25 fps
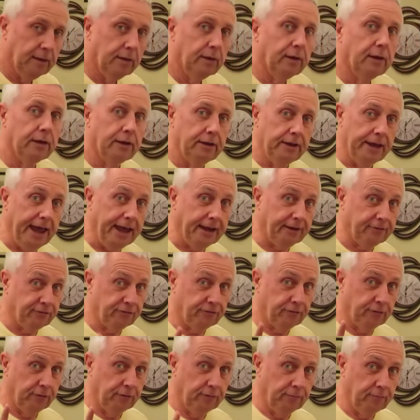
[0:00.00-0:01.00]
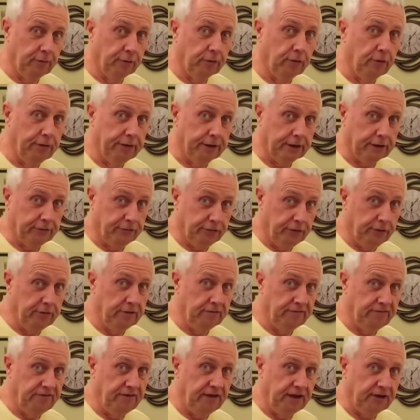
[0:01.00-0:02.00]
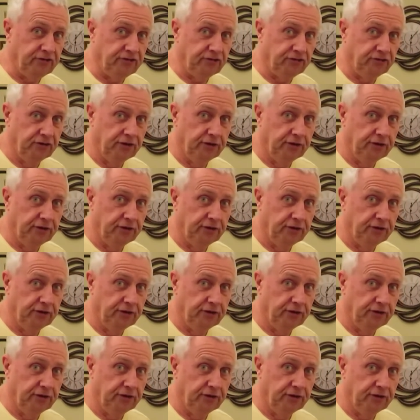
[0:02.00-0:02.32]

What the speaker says: Next we're going to do the fish.